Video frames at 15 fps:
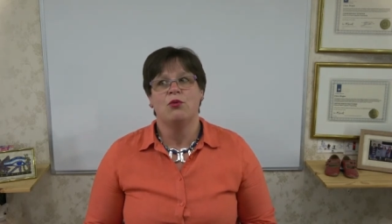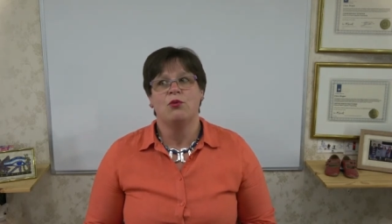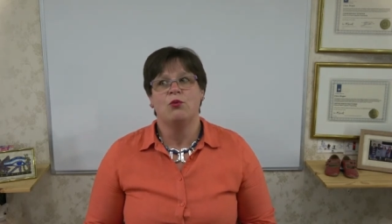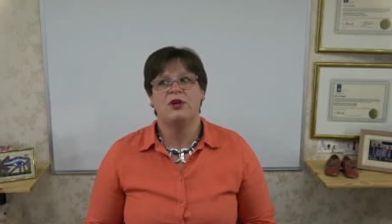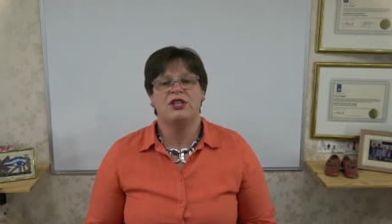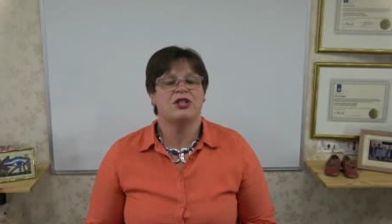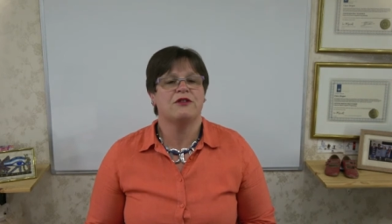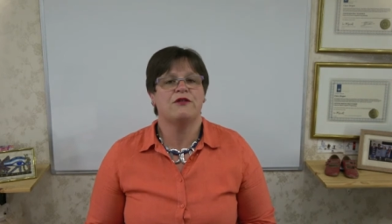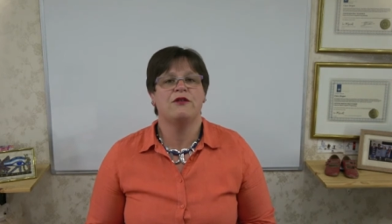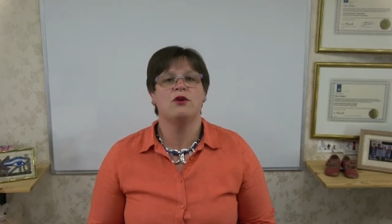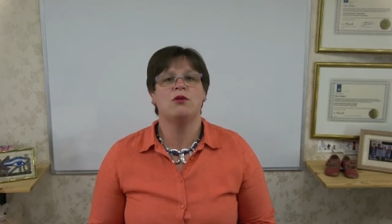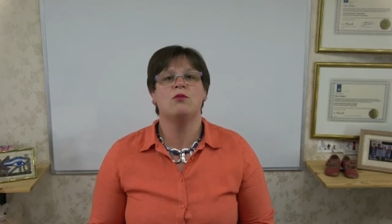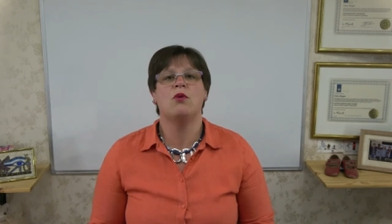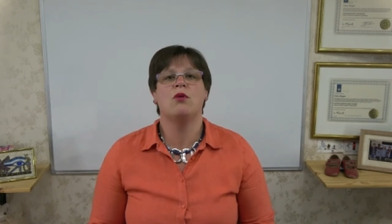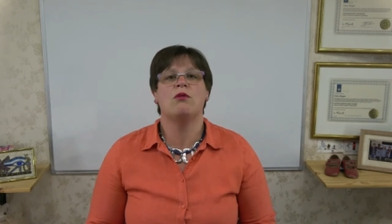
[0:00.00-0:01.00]
we just
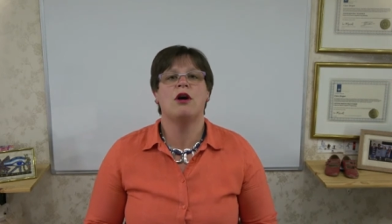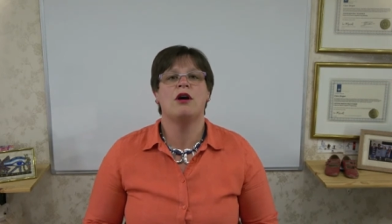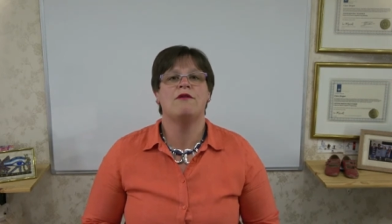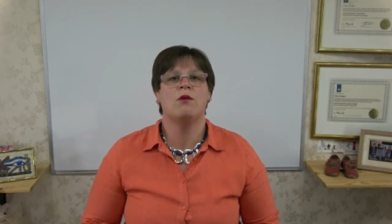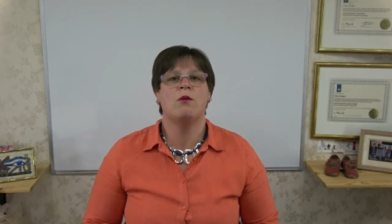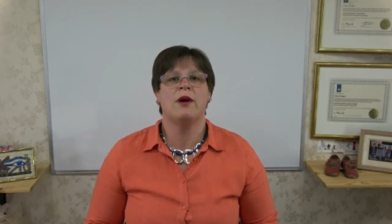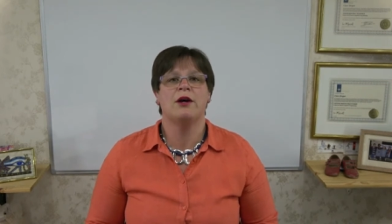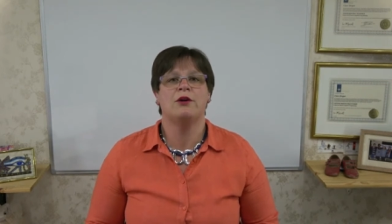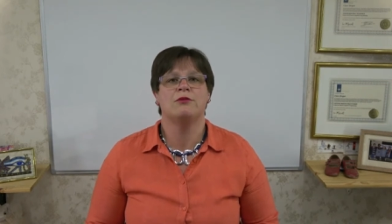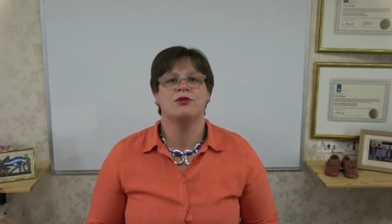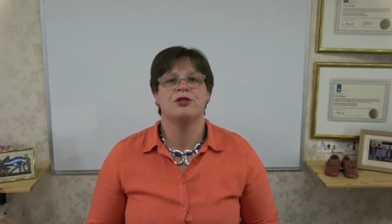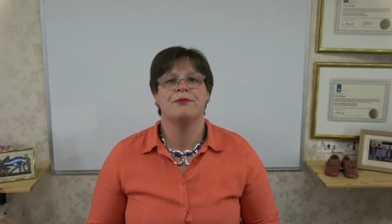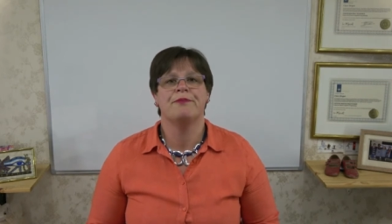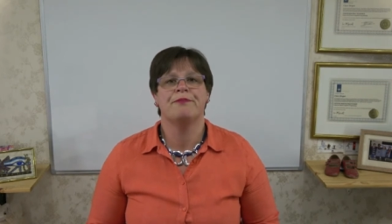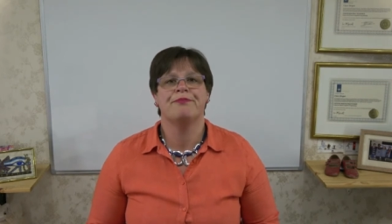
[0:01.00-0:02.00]
feel more overwhelmed.